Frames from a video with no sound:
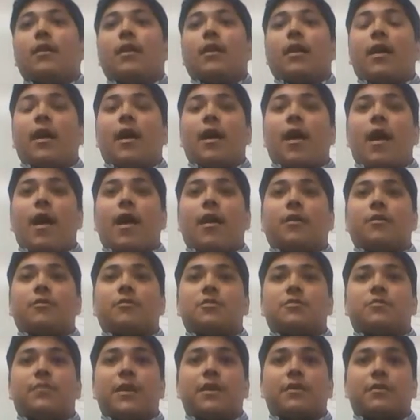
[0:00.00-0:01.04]
And
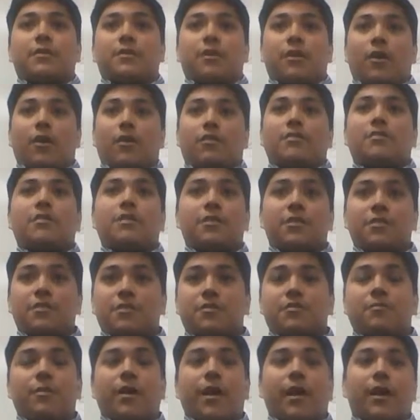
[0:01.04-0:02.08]
just basically all
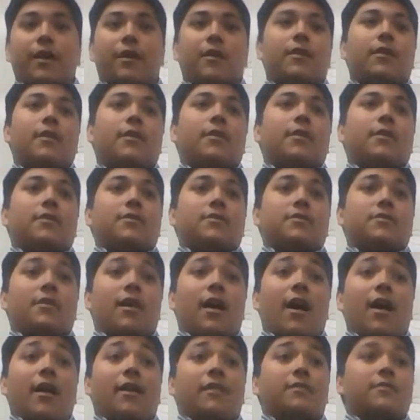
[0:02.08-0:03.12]
seniors make
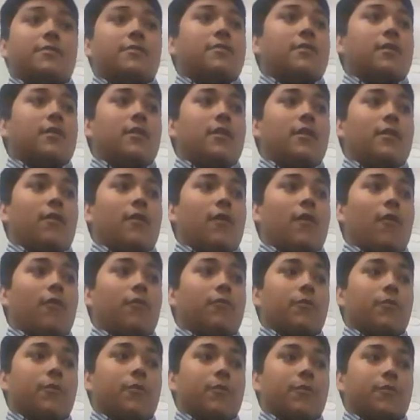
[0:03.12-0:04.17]
slides
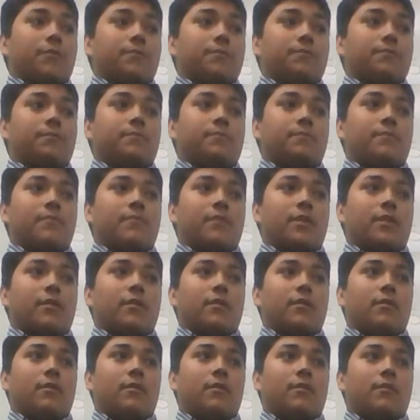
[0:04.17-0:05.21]
over
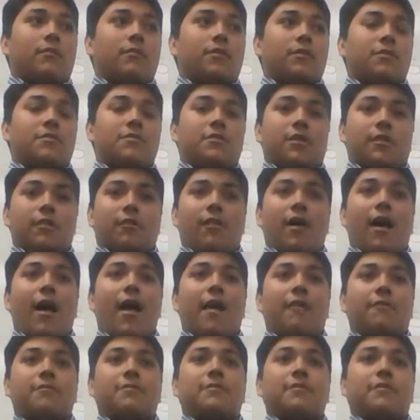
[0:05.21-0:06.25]
just their
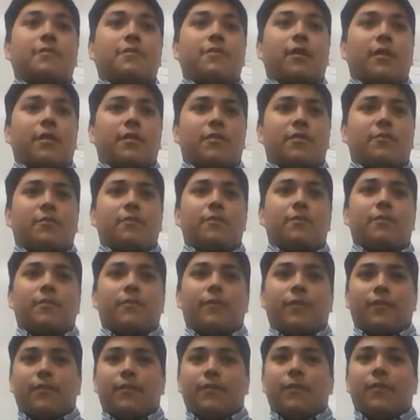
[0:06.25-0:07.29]
lives and like
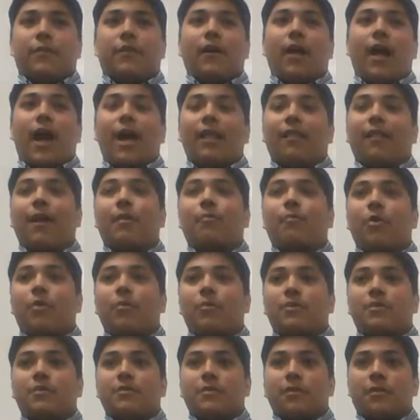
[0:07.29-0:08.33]
their highlight
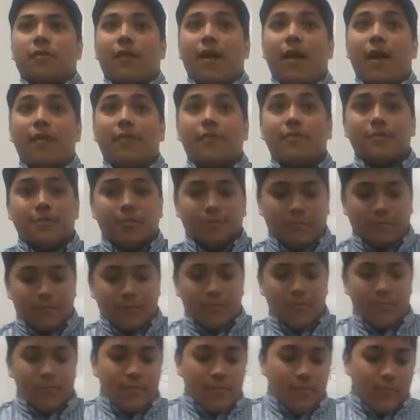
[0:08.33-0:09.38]
moments of their lives.
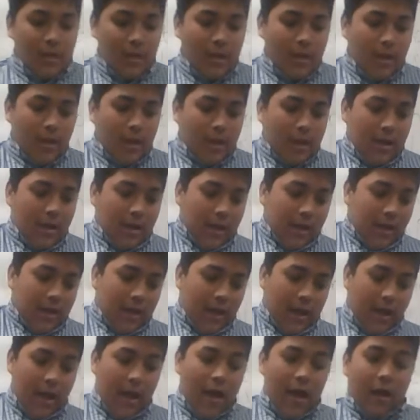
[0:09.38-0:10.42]

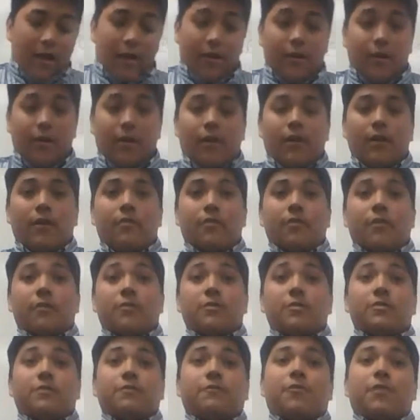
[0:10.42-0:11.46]
And it
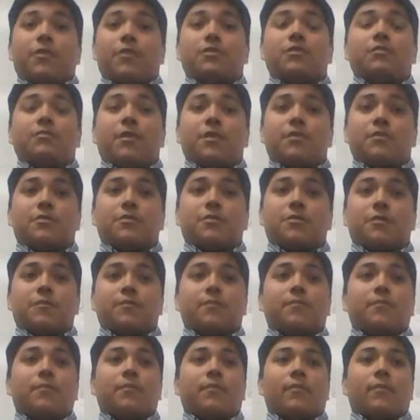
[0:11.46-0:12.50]
was the first
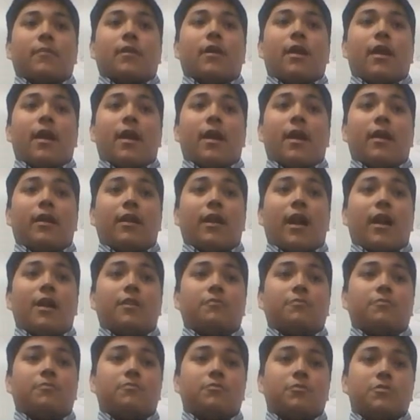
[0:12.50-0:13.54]
semester, and I
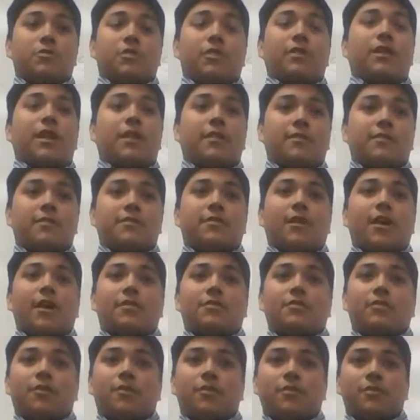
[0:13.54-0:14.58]
was looking at this slideshow,